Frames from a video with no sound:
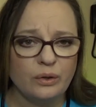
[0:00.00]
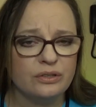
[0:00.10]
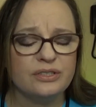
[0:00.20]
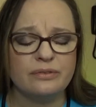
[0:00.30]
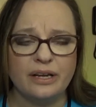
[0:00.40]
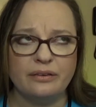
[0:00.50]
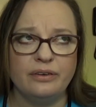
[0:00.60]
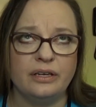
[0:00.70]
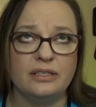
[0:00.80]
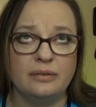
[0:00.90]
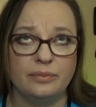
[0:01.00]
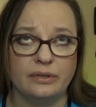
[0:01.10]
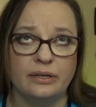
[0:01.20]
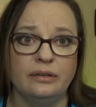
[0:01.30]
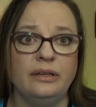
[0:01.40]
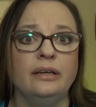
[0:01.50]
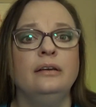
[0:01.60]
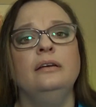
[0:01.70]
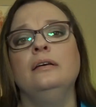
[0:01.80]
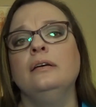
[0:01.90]
or just rather very
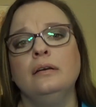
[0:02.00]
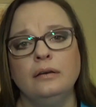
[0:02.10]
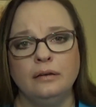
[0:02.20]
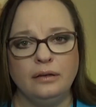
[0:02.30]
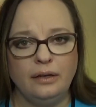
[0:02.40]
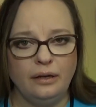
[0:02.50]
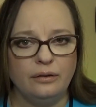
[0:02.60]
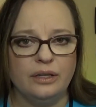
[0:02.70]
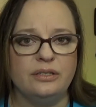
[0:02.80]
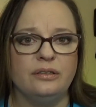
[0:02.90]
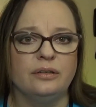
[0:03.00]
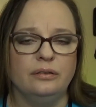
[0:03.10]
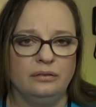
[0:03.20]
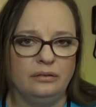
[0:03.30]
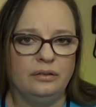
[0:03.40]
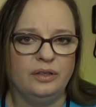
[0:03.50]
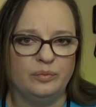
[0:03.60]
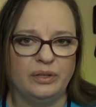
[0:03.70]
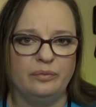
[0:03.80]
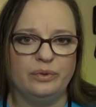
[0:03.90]
temporarily increase
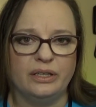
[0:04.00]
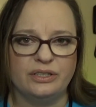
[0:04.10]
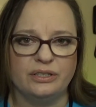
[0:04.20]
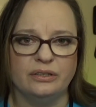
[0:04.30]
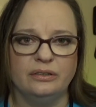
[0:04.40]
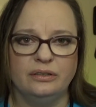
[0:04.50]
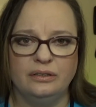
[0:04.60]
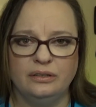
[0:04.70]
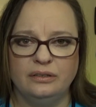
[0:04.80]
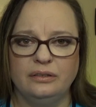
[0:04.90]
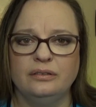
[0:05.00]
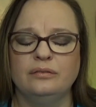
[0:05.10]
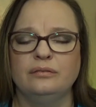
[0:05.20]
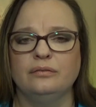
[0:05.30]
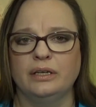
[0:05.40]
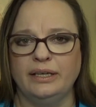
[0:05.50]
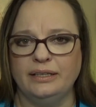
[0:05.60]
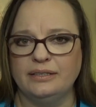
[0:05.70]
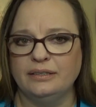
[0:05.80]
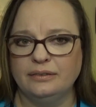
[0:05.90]
your blood pressure.
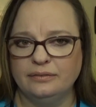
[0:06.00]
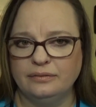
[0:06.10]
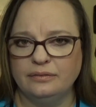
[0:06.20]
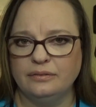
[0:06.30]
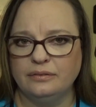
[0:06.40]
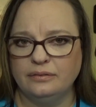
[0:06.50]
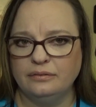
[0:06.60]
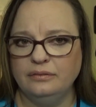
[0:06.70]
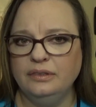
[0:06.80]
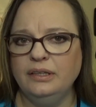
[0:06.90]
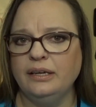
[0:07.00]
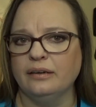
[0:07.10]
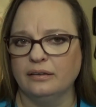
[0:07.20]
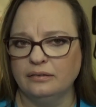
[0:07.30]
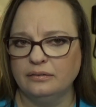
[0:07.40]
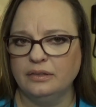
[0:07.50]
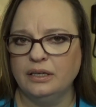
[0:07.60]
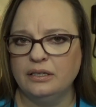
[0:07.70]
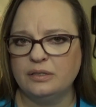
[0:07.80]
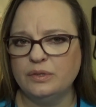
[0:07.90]
Right. Yeah.
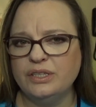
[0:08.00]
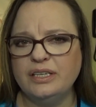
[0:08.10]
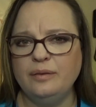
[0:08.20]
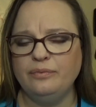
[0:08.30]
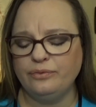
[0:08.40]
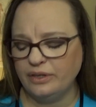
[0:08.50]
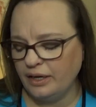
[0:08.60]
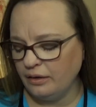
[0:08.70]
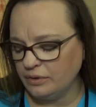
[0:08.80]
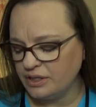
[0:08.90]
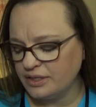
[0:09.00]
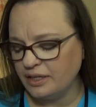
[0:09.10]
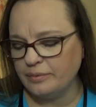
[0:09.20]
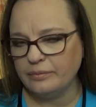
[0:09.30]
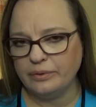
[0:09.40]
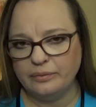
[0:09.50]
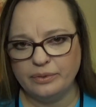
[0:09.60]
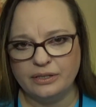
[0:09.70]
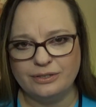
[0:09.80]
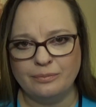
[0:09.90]
So we'll just keep the
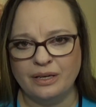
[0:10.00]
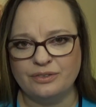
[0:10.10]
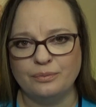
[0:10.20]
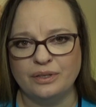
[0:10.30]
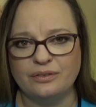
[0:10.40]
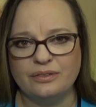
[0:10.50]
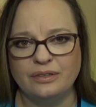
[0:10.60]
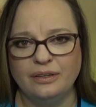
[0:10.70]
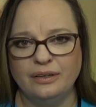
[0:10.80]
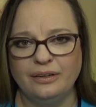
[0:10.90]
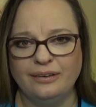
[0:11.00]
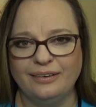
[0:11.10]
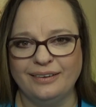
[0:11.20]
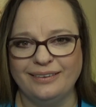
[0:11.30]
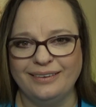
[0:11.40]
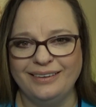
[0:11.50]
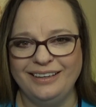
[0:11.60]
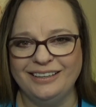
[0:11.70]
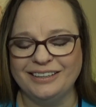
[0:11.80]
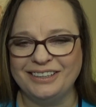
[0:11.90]
blood pressure measurements
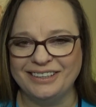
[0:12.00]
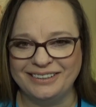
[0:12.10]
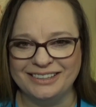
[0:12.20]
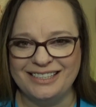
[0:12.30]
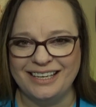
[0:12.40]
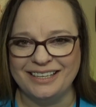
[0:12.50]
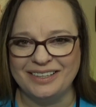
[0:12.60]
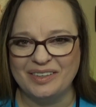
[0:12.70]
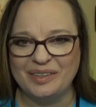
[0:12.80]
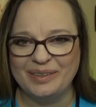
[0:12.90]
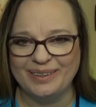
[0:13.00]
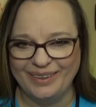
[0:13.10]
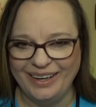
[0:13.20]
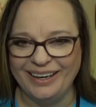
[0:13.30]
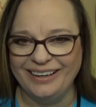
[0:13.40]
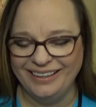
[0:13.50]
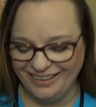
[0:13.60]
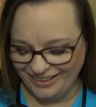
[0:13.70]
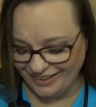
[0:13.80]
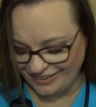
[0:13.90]
in a clinical setting. Okay.
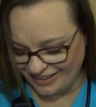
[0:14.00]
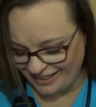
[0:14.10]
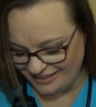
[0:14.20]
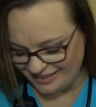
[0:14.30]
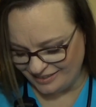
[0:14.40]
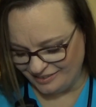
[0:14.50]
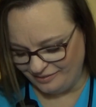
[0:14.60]
All right.